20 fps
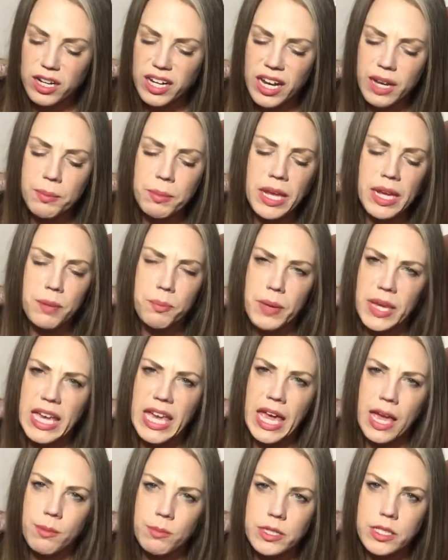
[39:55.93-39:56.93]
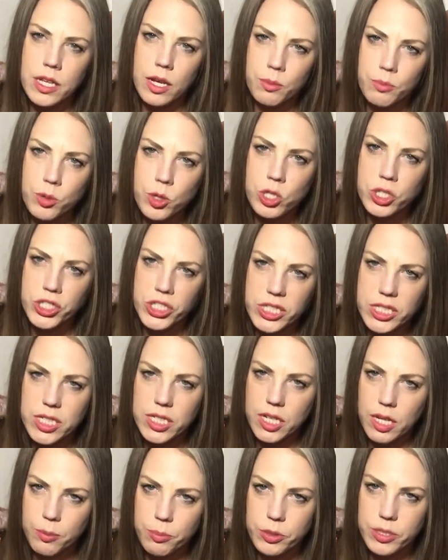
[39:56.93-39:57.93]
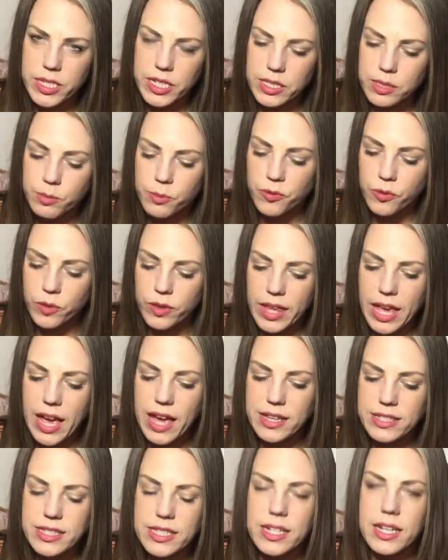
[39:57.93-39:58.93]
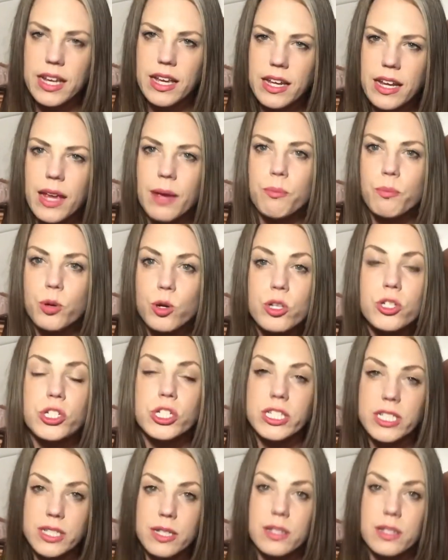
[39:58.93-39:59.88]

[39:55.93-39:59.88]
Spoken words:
and I'd made a big Amazon purchase a couple days before the accident, and I purchased